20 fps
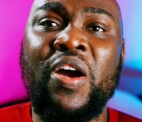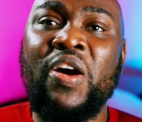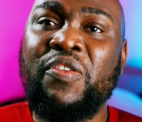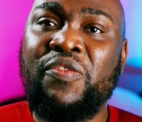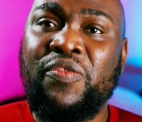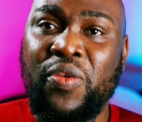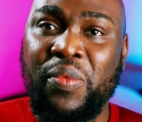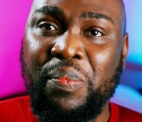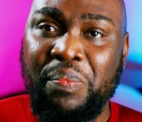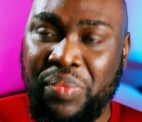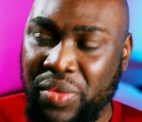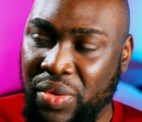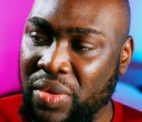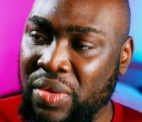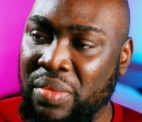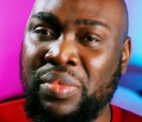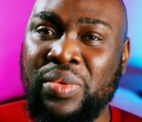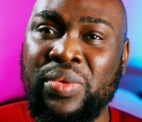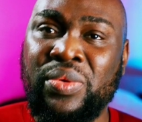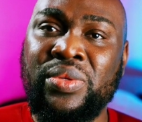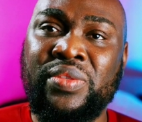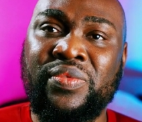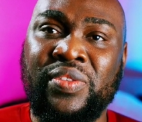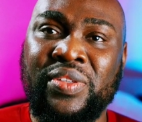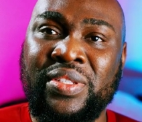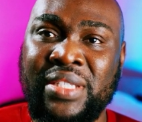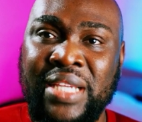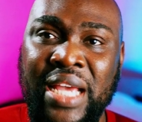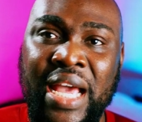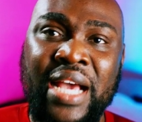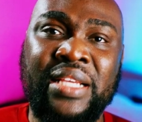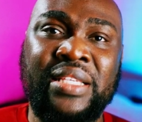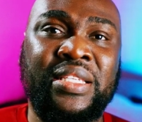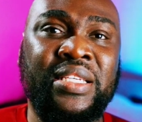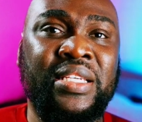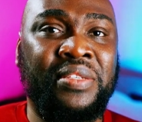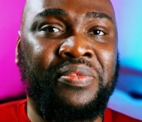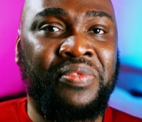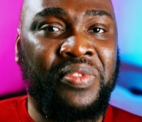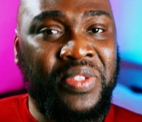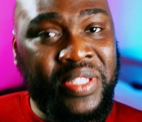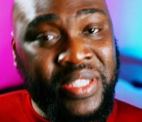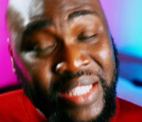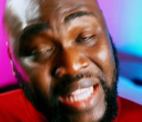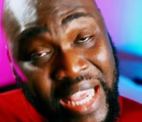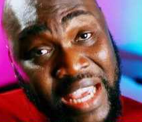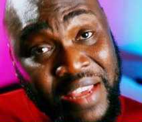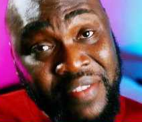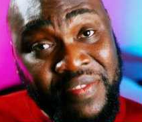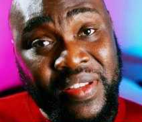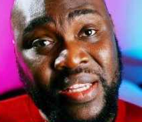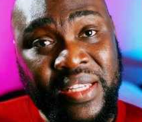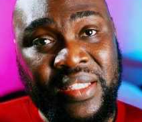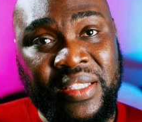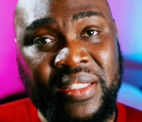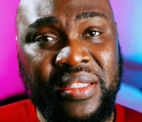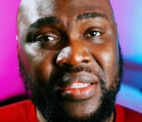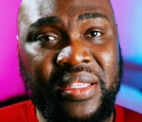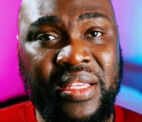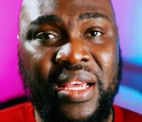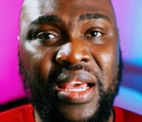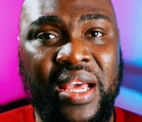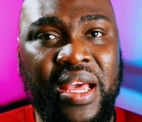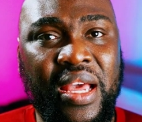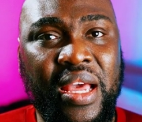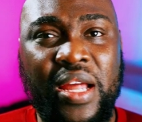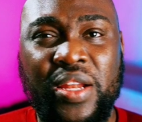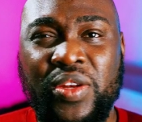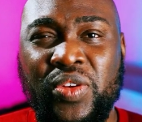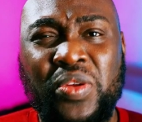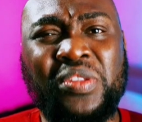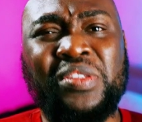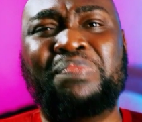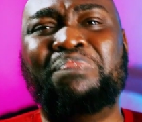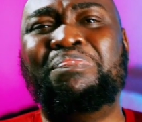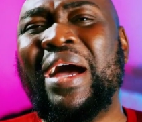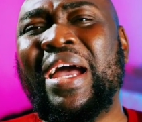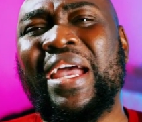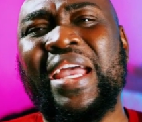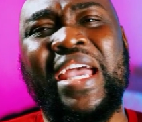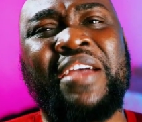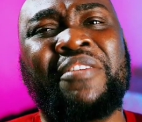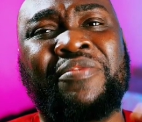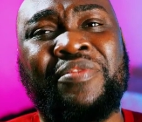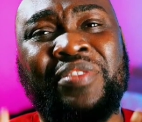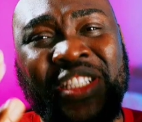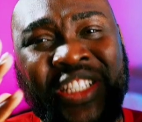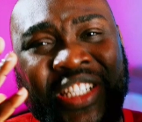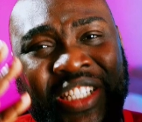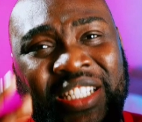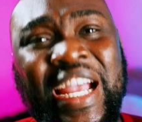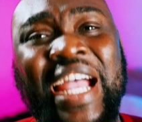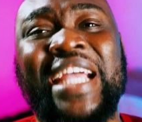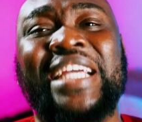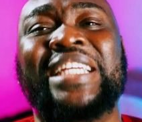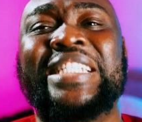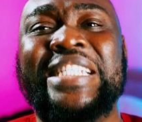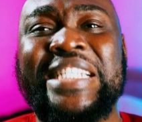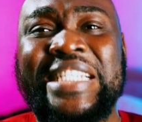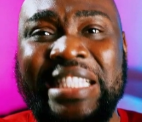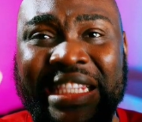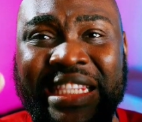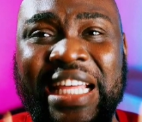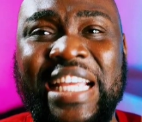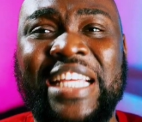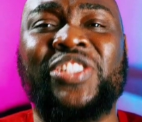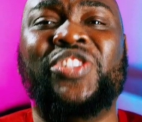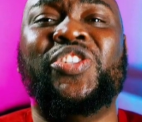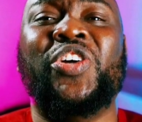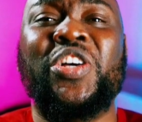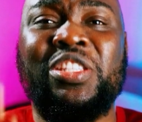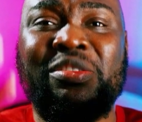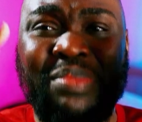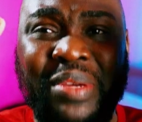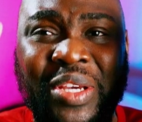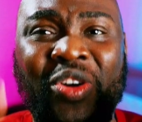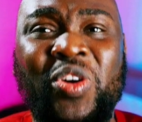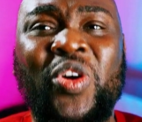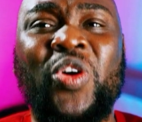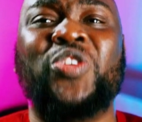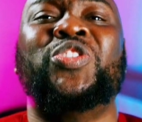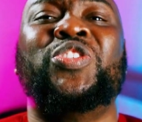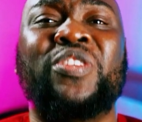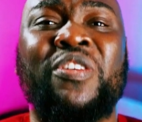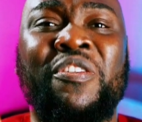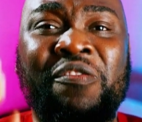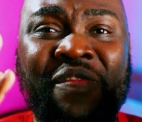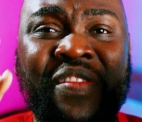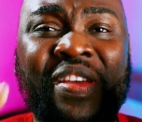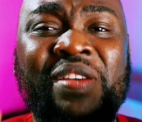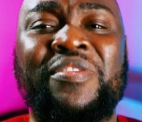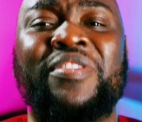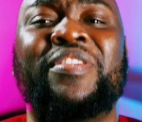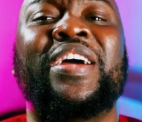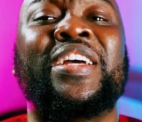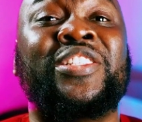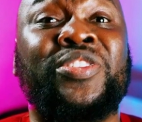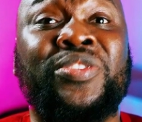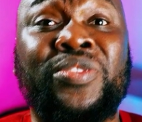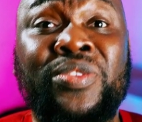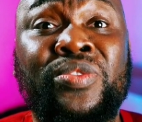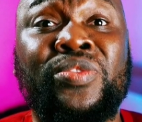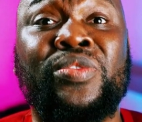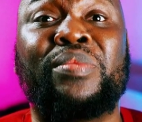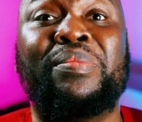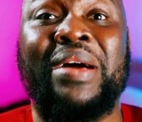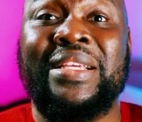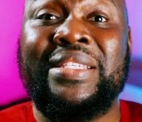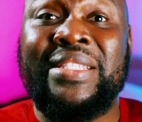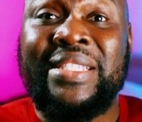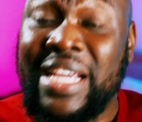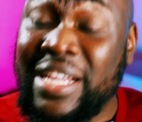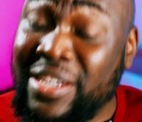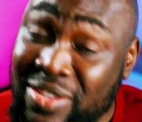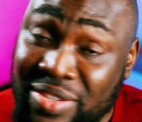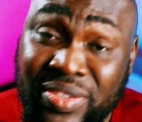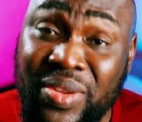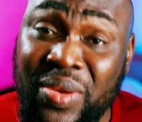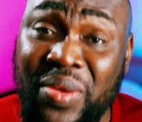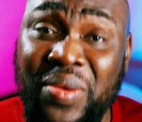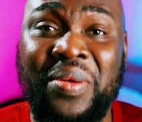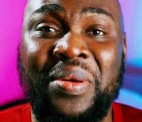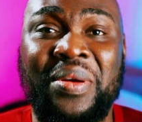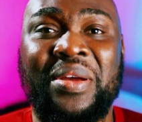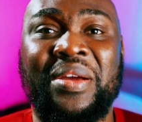for promos, for taxis, for savings. Don't buy every shiny thing just because your favorite YouTuber said so.